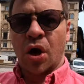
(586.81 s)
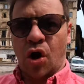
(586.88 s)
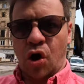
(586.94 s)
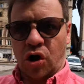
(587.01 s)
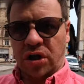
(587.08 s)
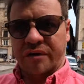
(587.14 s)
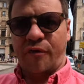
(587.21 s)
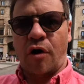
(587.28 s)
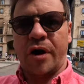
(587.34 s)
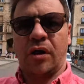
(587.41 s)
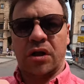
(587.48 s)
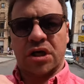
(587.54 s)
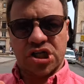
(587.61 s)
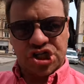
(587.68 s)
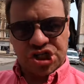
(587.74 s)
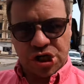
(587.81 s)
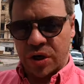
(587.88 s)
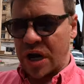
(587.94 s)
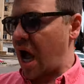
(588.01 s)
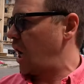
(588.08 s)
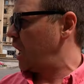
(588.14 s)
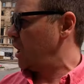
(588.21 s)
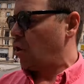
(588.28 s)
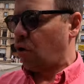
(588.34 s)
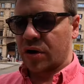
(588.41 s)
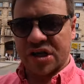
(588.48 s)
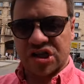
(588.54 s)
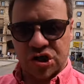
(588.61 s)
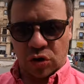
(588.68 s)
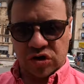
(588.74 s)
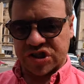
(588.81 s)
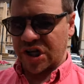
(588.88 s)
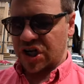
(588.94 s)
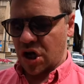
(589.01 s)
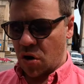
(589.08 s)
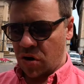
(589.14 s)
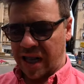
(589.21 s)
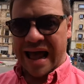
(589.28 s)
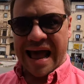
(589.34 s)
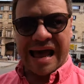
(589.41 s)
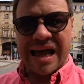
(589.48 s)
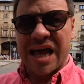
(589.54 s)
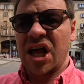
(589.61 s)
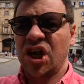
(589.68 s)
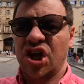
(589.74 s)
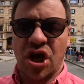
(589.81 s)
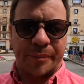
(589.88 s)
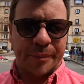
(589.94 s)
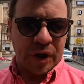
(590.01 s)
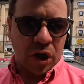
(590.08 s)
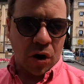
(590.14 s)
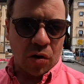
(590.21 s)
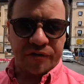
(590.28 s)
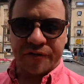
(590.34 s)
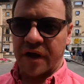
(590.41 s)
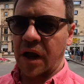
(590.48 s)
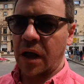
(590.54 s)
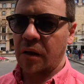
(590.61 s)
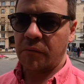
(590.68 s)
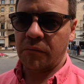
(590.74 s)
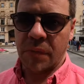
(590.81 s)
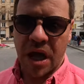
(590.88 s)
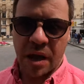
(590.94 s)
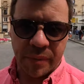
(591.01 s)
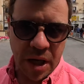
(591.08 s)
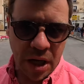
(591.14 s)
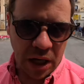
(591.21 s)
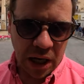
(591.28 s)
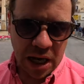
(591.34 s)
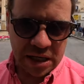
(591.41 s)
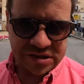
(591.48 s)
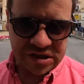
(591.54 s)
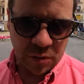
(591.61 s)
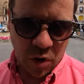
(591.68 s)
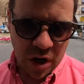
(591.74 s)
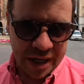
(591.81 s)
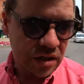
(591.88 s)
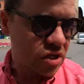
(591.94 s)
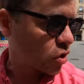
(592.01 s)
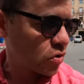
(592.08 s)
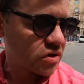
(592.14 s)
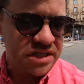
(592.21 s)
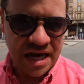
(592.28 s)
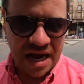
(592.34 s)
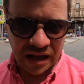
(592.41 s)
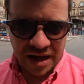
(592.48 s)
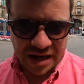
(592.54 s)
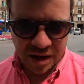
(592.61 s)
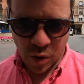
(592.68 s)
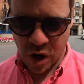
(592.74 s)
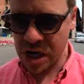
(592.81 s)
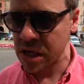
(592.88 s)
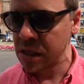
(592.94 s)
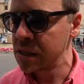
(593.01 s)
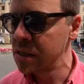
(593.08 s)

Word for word: olive oil, tuna on a toasted llonguet, cup of coffee, maybe a glass of wine, don't tell anyone,